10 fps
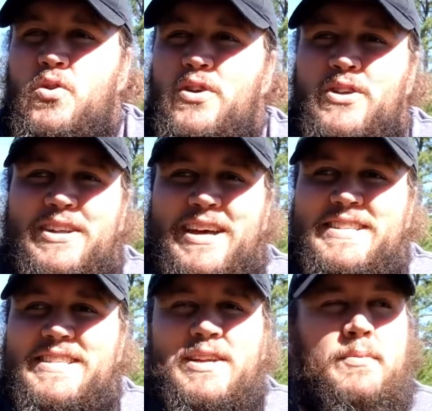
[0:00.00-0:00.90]
Really nice
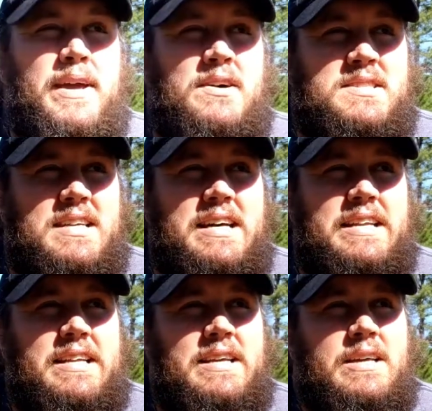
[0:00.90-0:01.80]
day to be
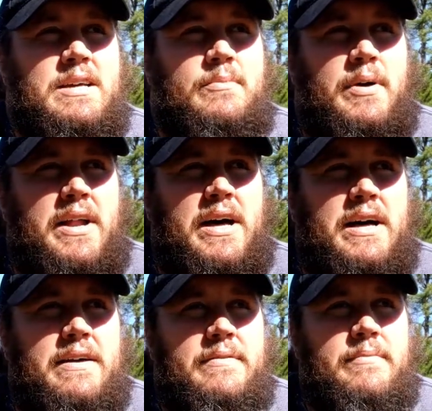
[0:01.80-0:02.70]
outside.
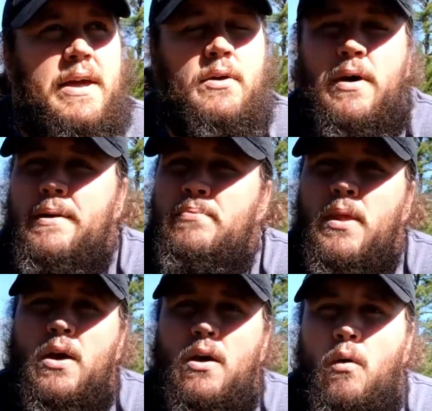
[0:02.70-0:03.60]
But anyway,
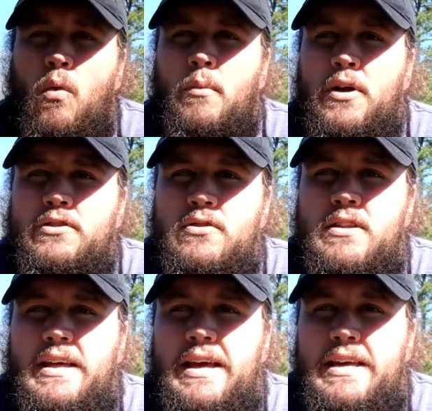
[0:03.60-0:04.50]
what I'm going to do
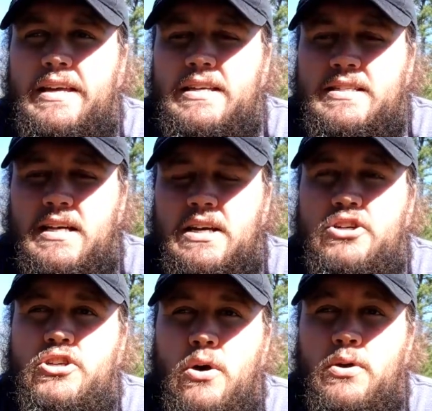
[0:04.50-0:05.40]
today is
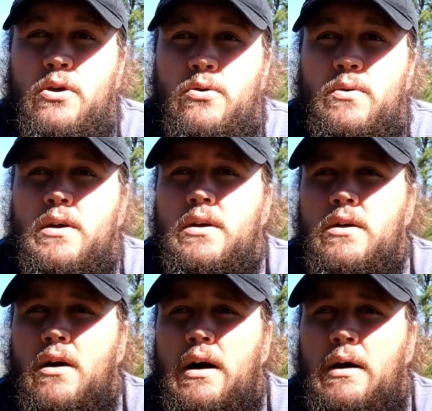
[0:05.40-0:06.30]
show you
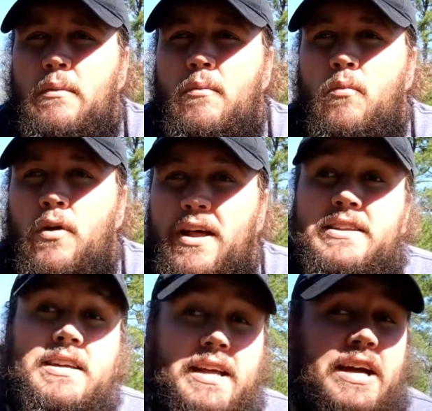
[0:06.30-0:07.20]
what I
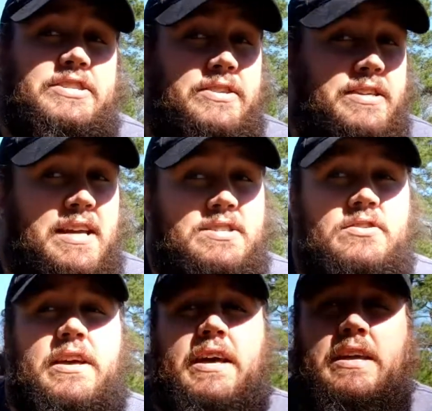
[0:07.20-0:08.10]
did actually
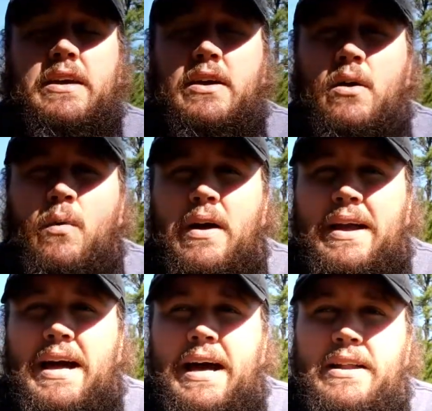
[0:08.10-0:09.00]
yesterday, where I
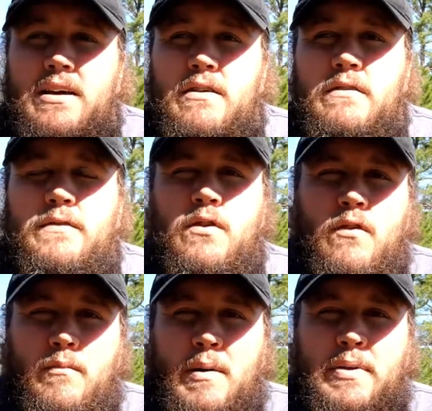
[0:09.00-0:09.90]
got a few
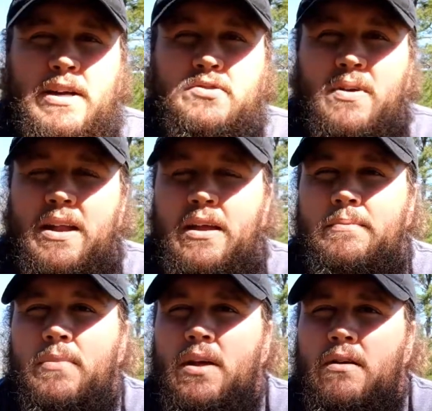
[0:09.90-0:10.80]
of my beds ready
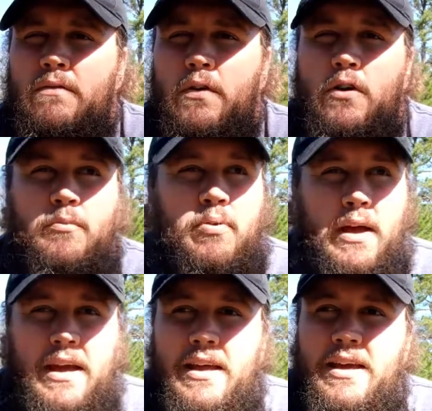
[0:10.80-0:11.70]
for
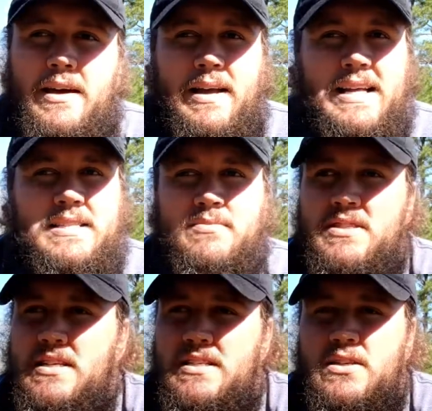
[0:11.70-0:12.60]
planting. I got some
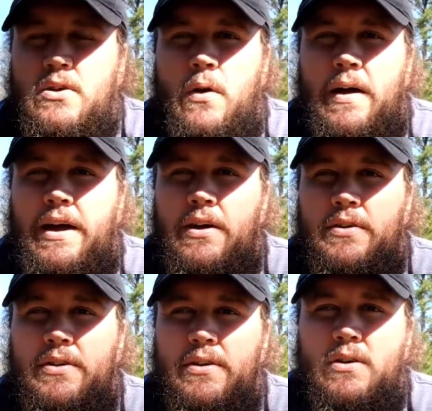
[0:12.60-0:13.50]
seeds in the
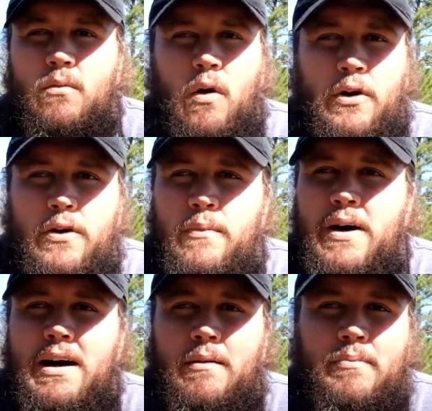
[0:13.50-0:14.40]
ground, watered them
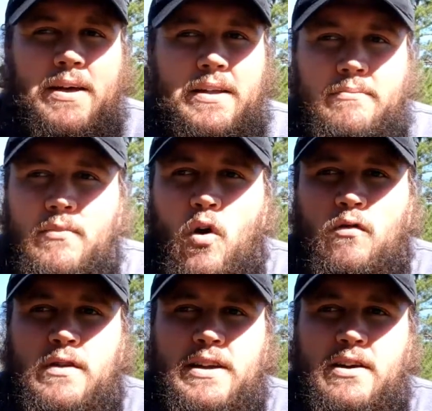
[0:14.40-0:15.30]
up, and
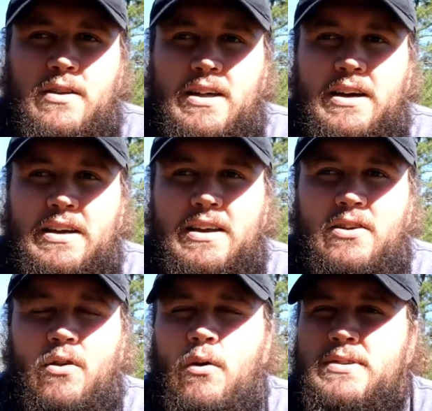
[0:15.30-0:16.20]
hopefully they'll get
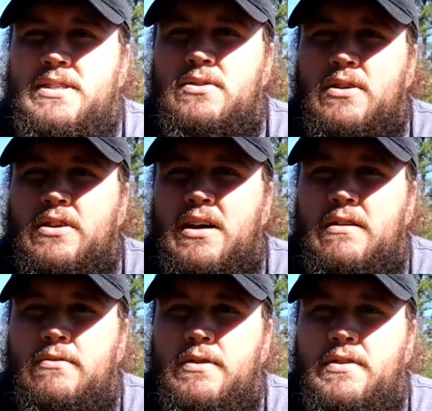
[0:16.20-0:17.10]
growing soon enough
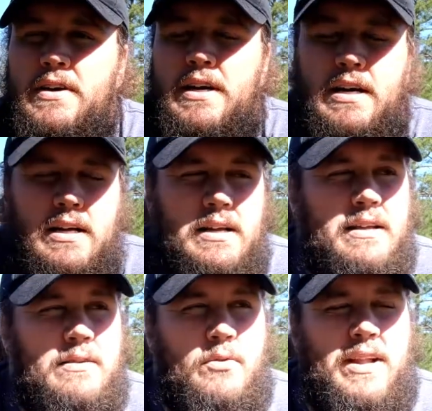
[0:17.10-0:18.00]
with
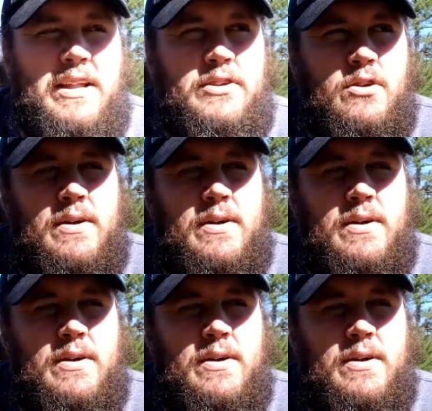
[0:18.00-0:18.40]
what I do.